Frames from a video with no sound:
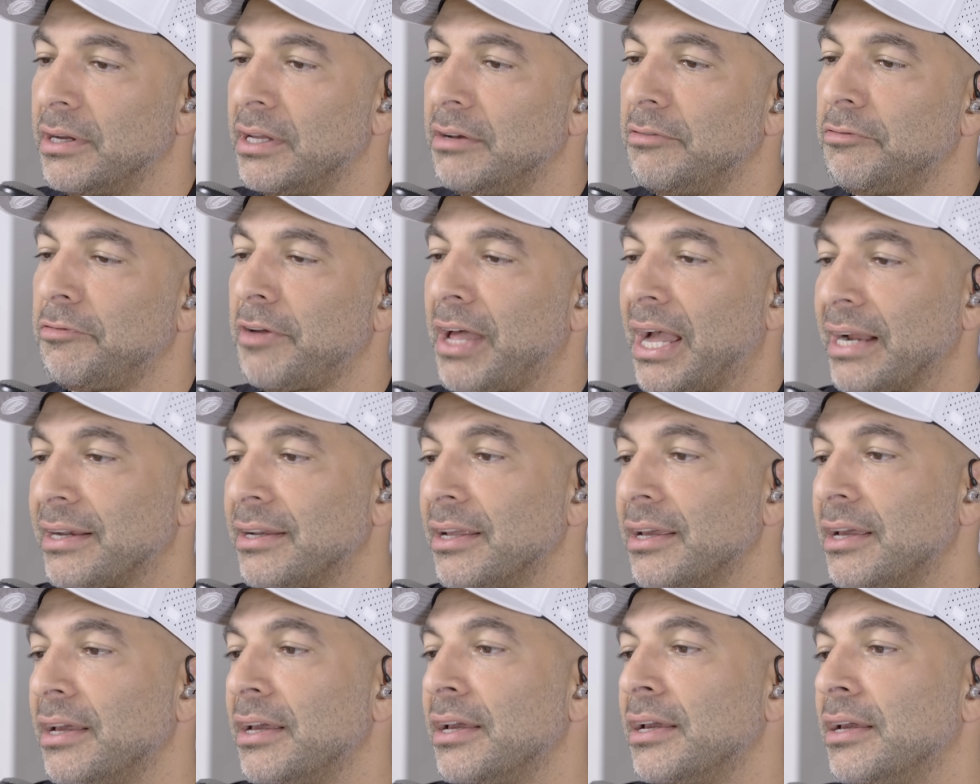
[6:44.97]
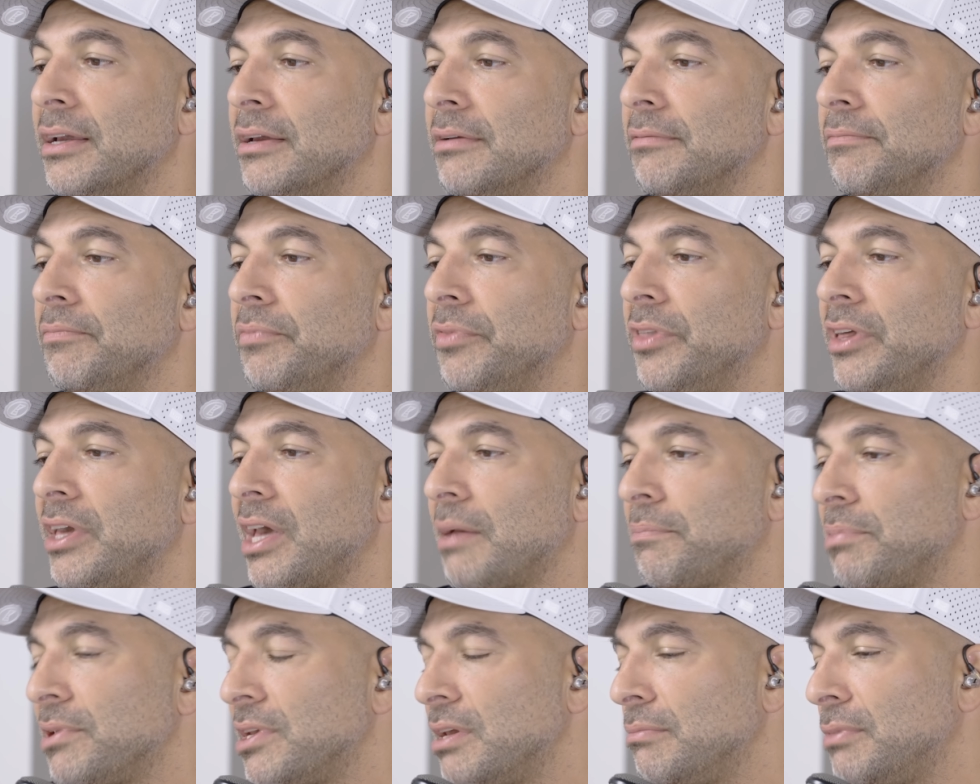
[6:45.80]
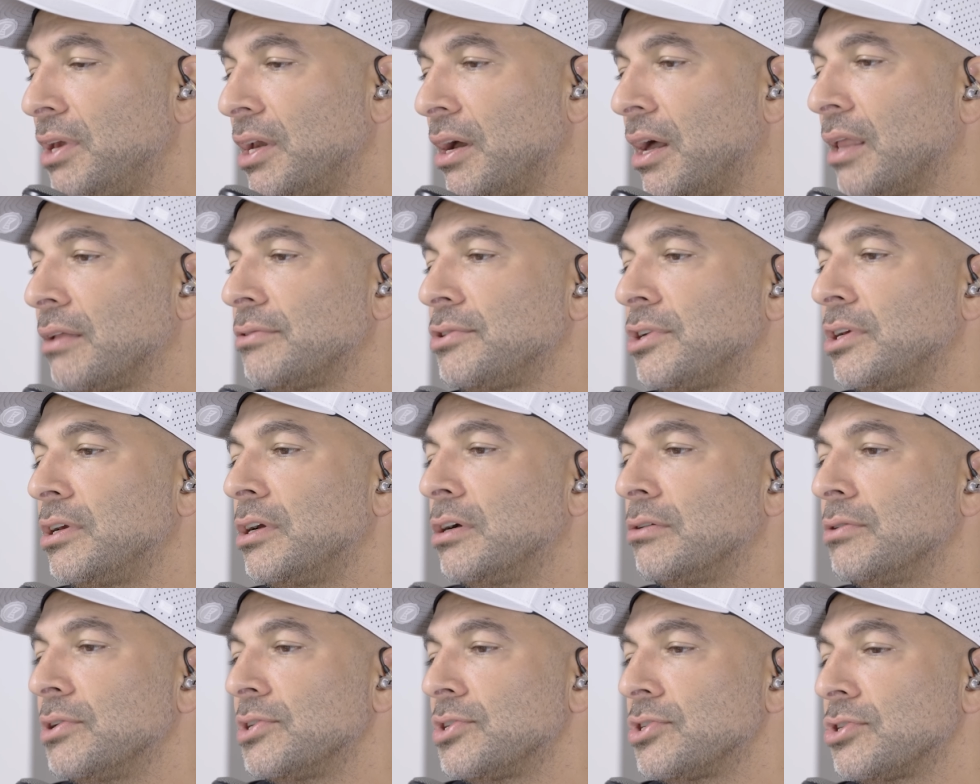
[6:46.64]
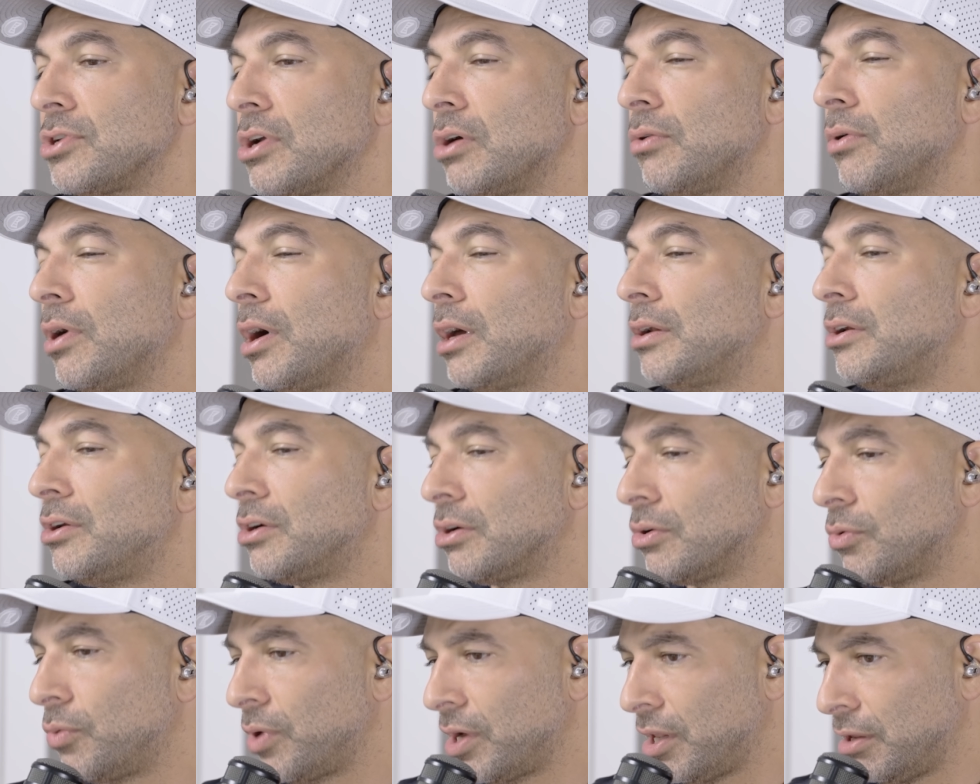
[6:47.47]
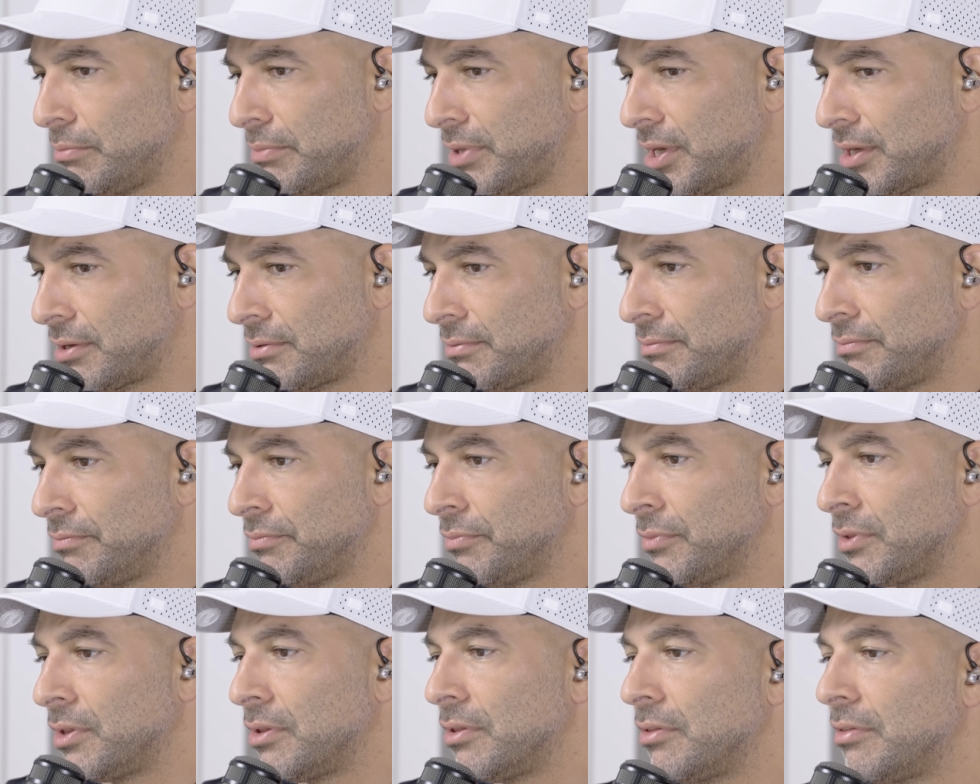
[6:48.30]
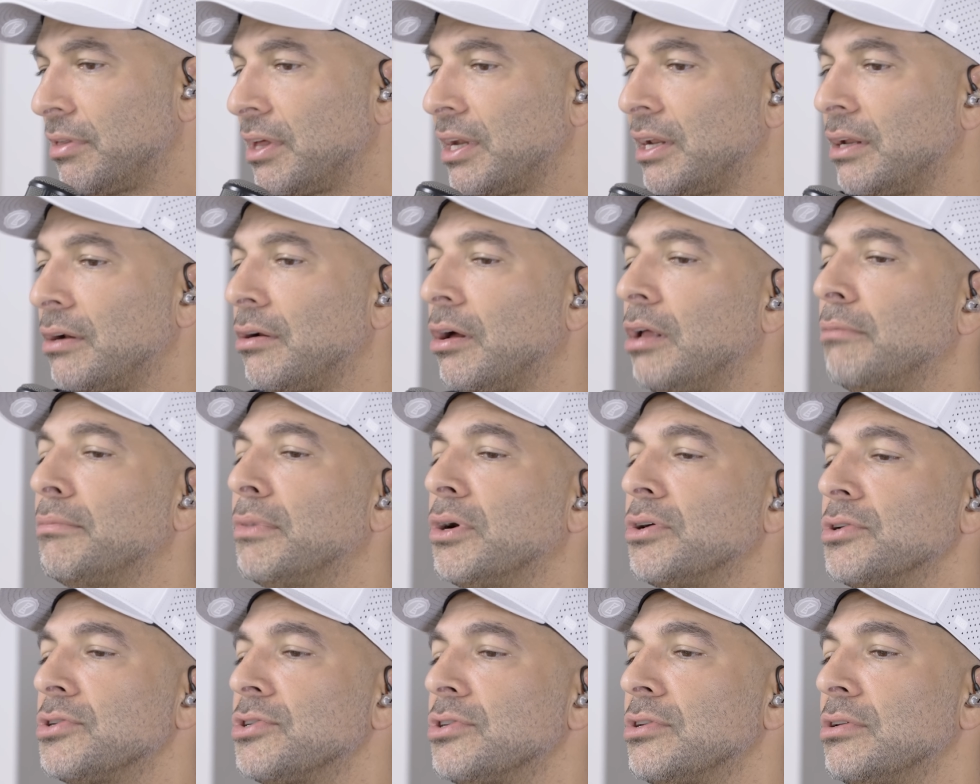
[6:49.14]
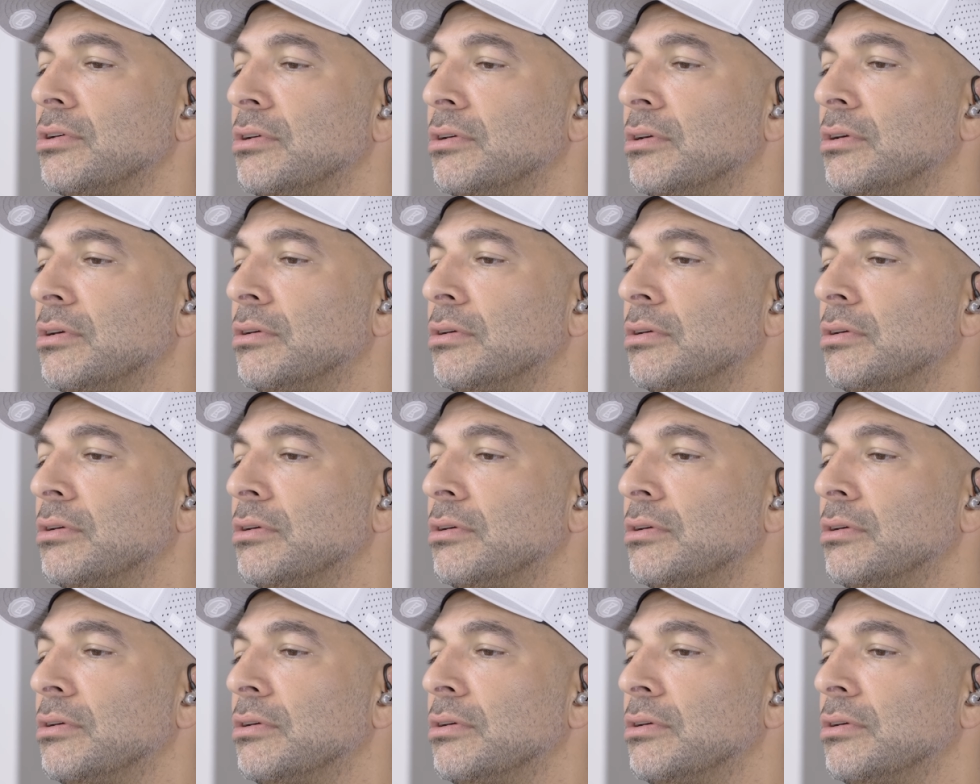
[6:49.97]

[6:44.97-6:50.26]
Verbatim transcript: In fact, the epidemiology here is so underwhelming that it almost